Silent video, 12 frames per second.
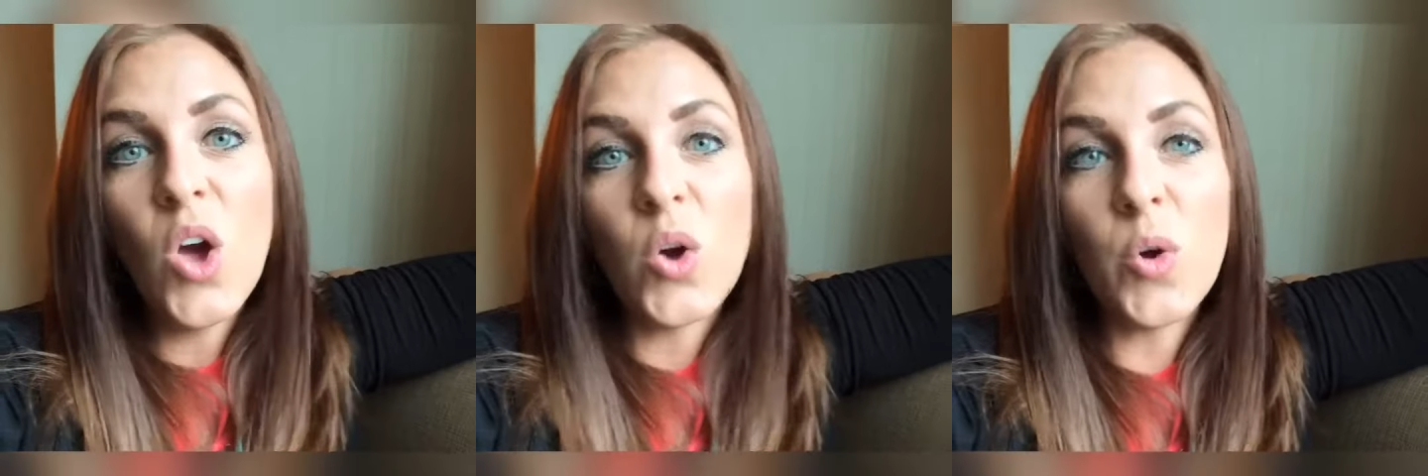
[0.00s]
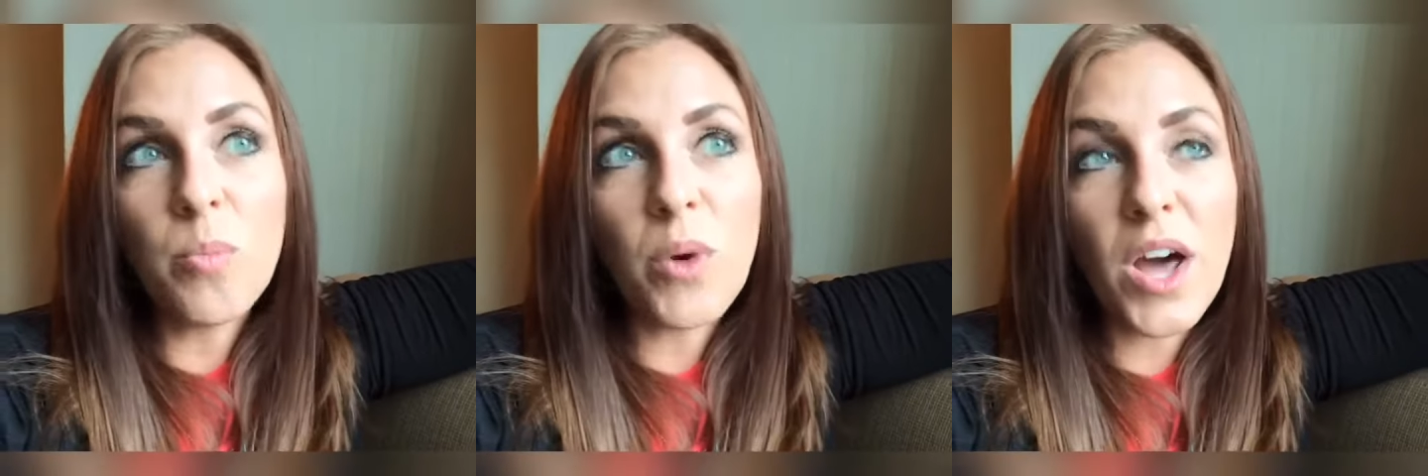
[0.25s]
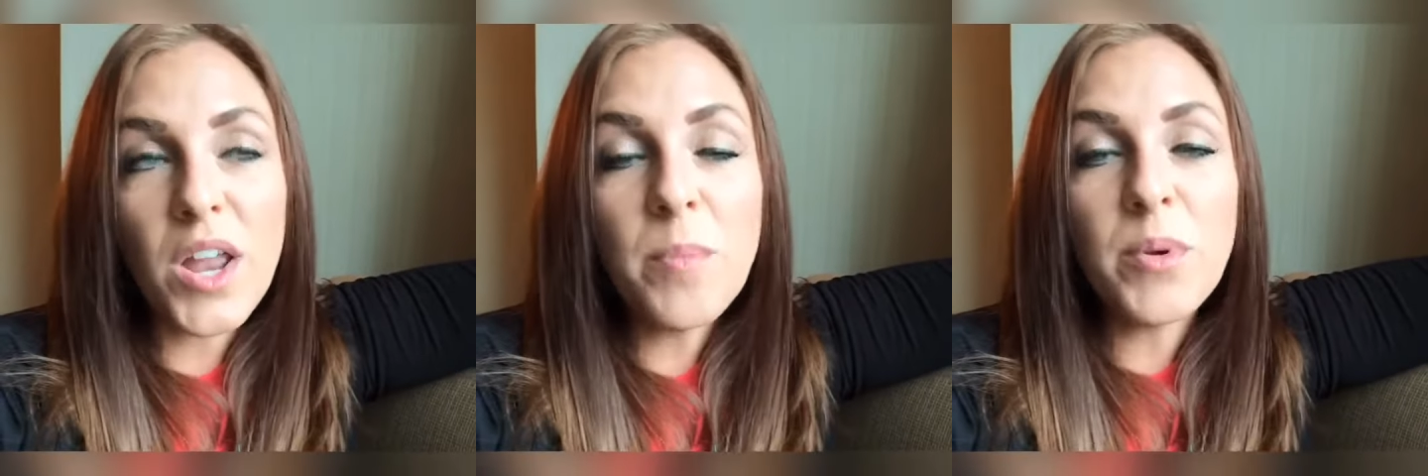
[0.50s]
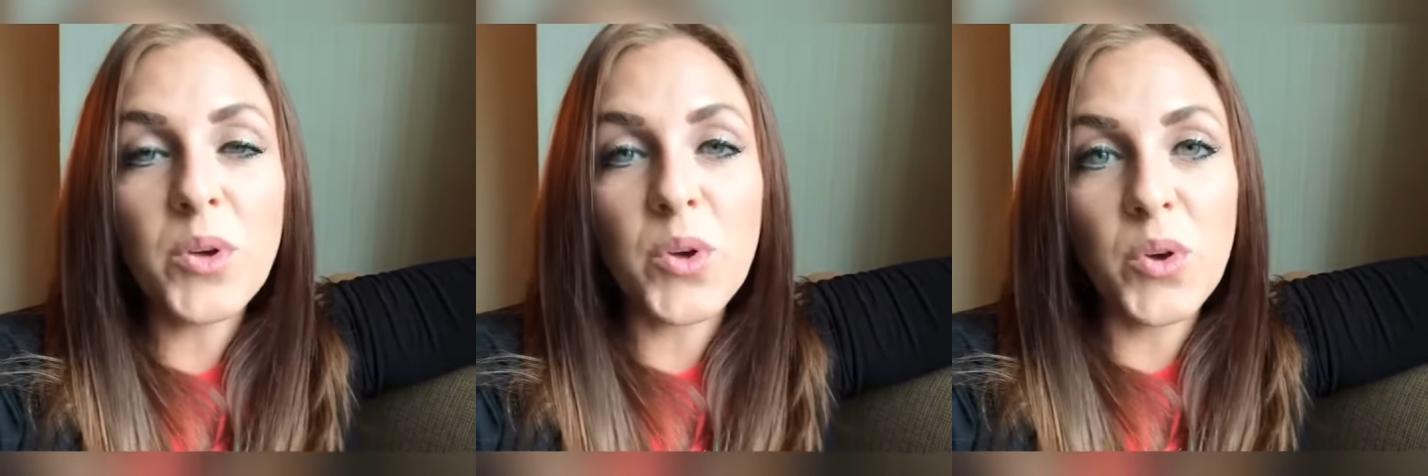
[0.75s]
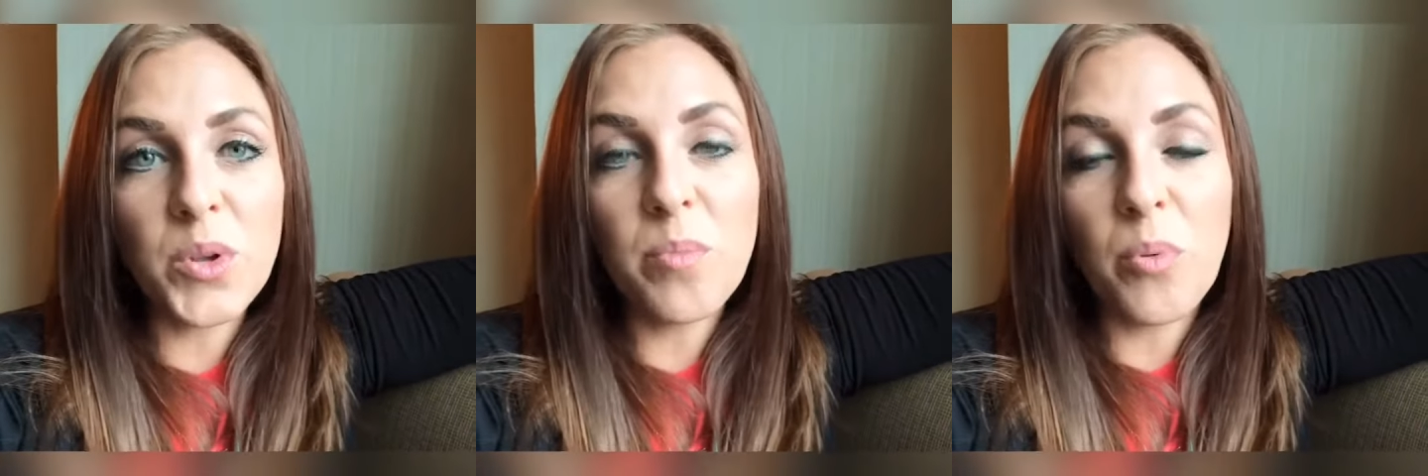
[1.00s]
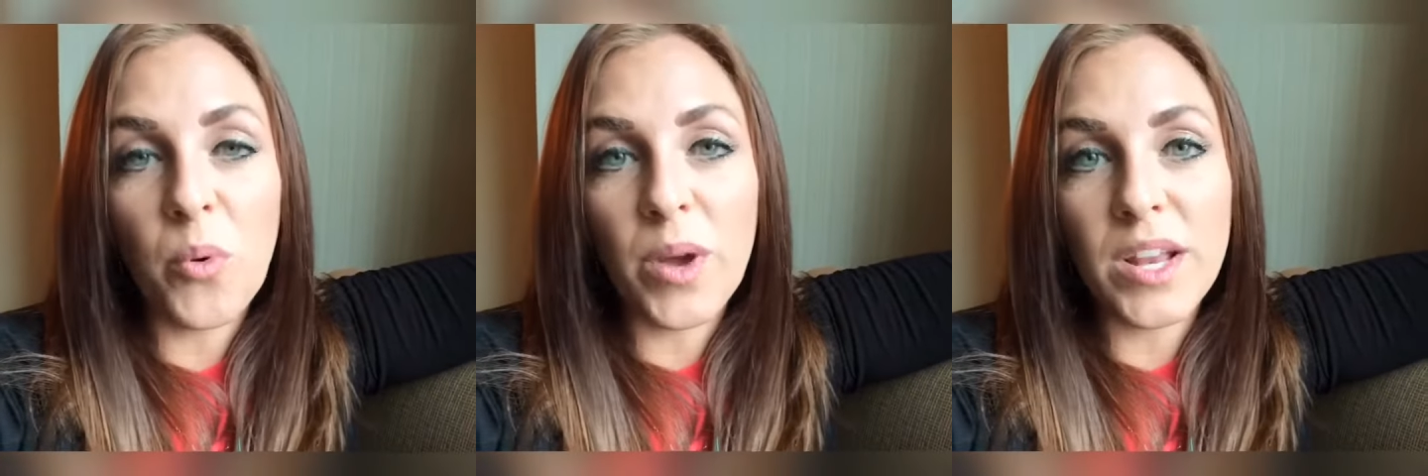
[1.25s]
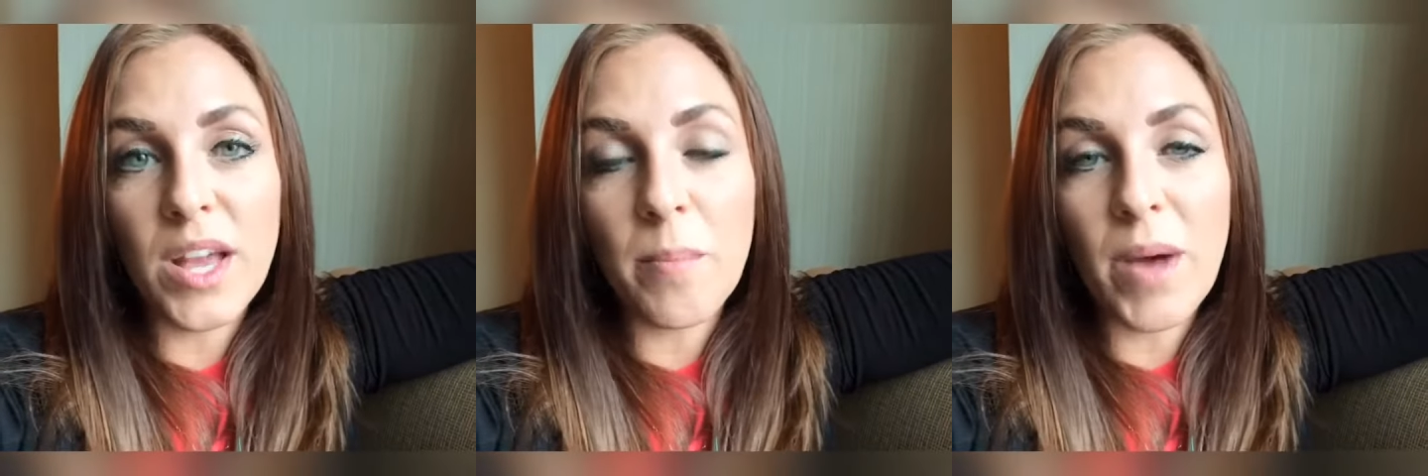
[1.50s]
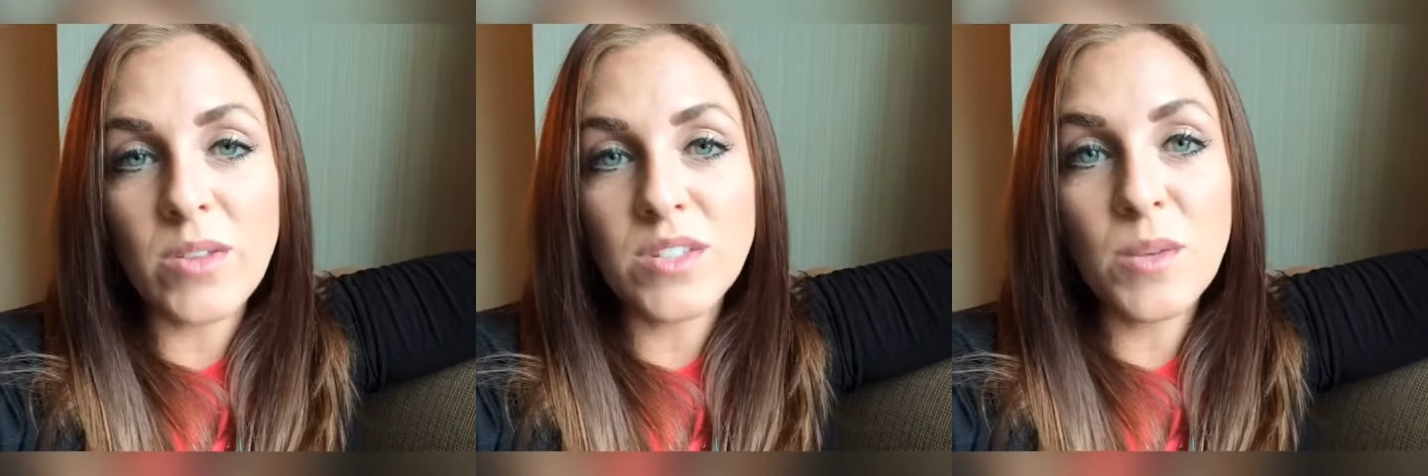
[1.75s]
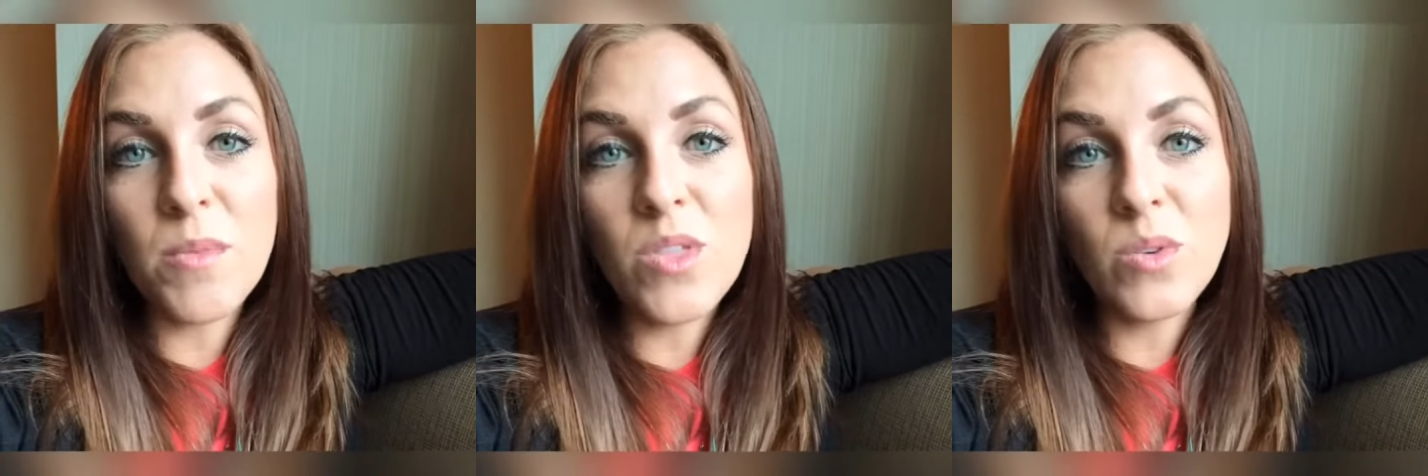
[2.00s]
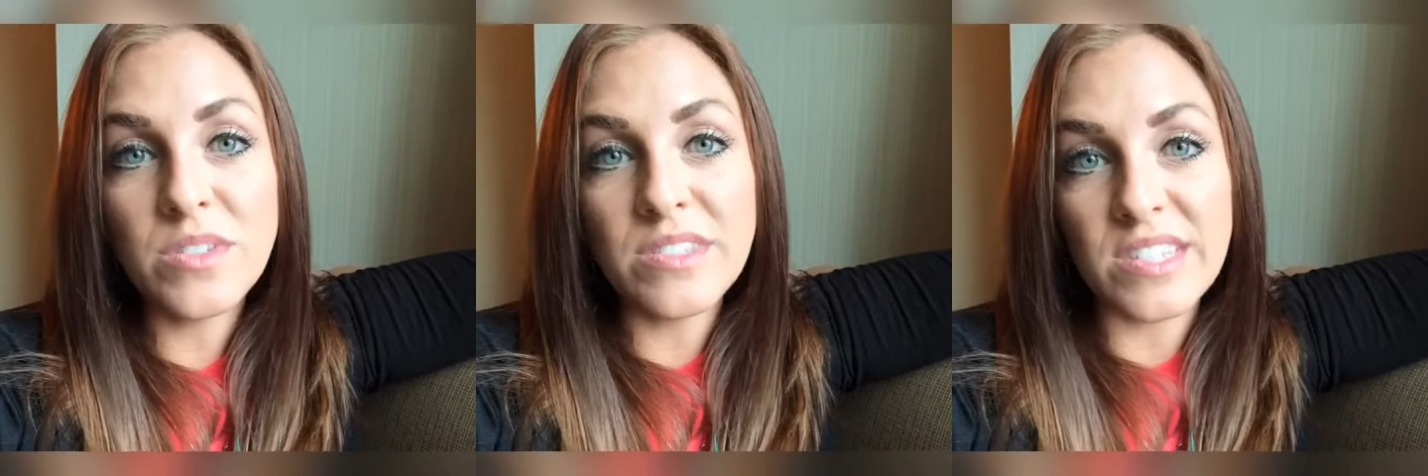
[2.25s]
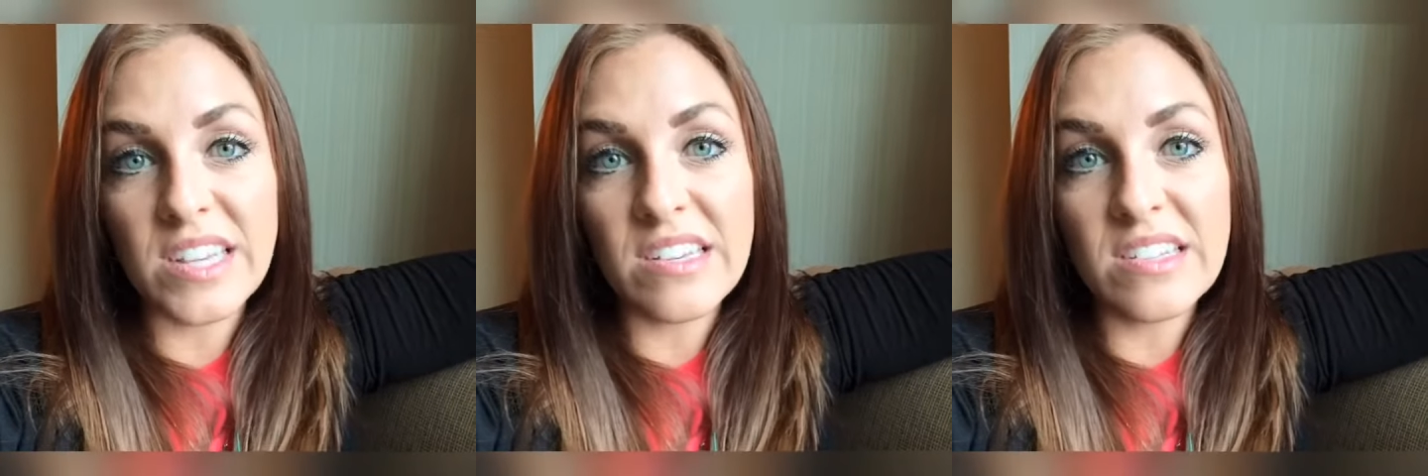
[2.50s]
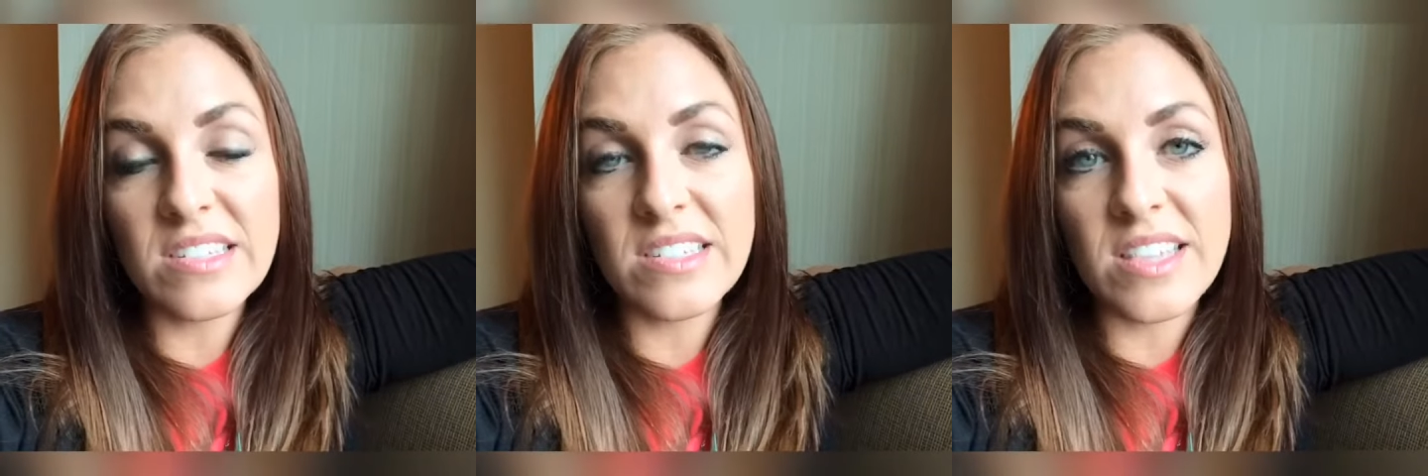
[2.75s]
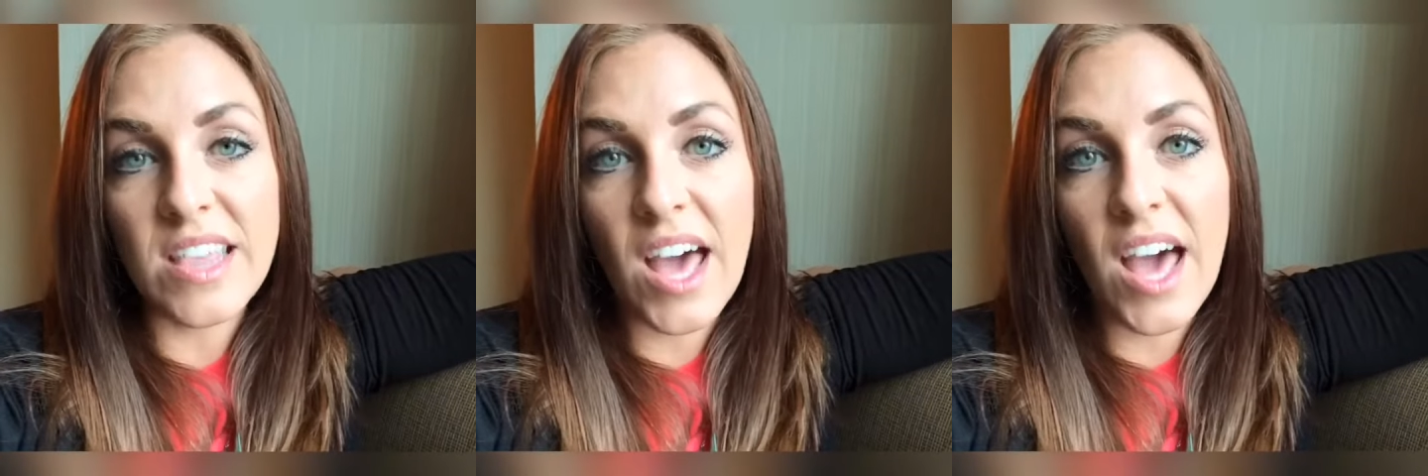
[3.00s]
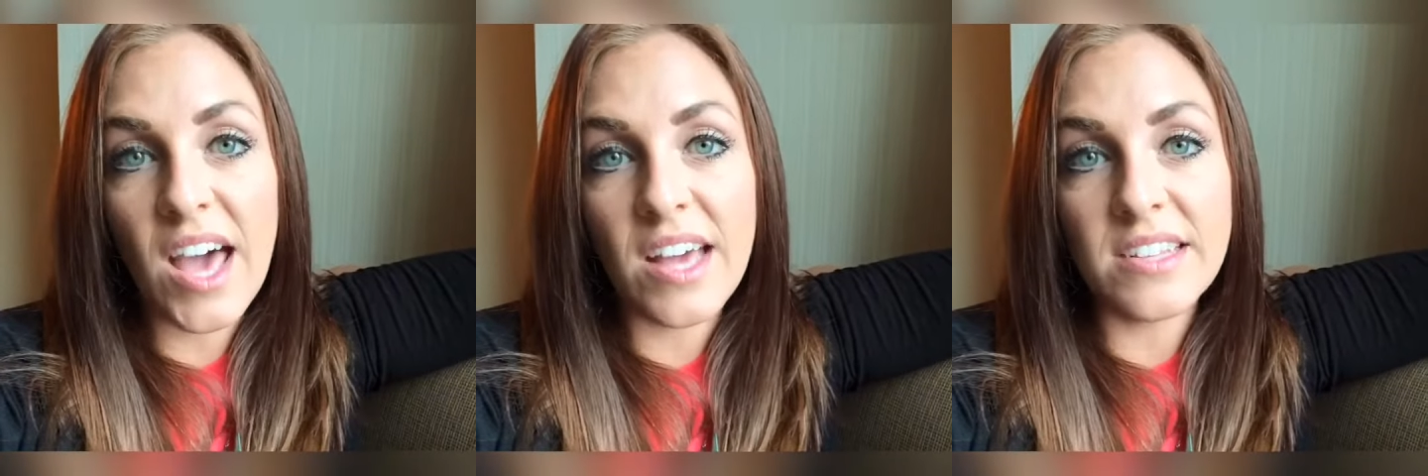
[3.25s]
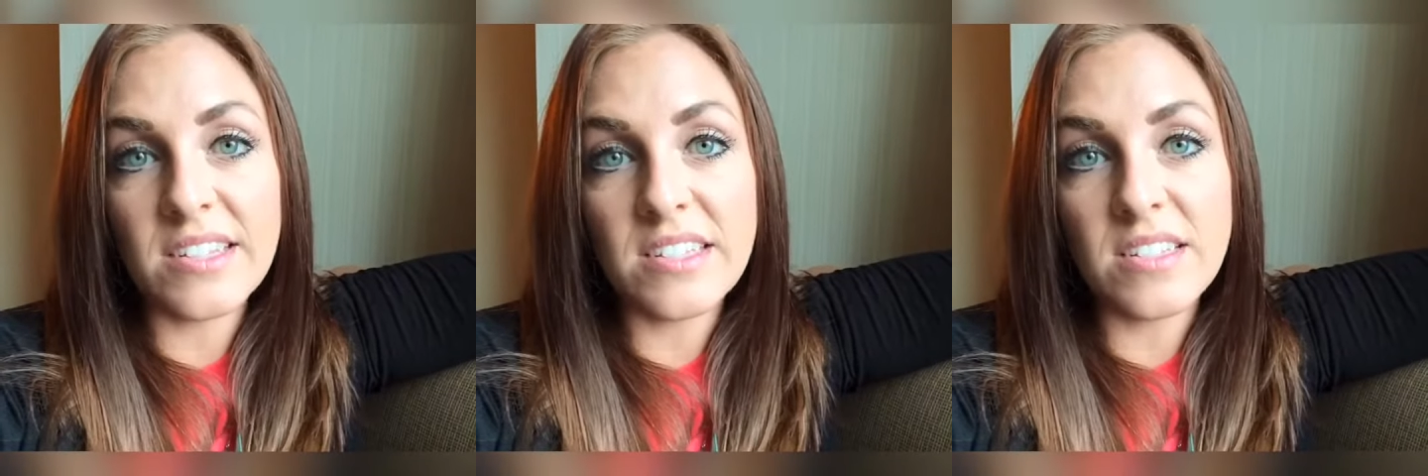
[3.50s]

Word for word: who brought up a good point about some of those skills that